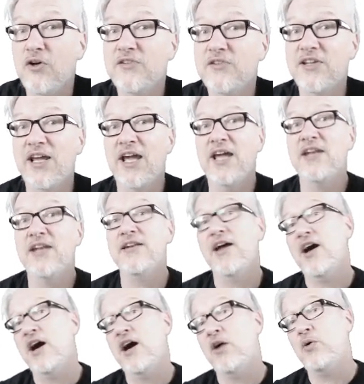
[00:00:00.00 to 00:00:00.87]
our
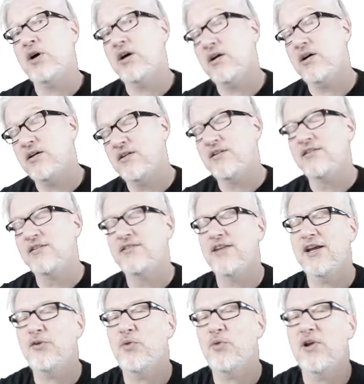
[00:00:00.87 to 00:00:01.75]
TechRaiser
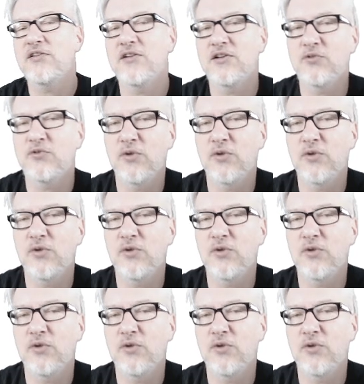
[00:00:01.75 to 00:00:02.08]
trainings,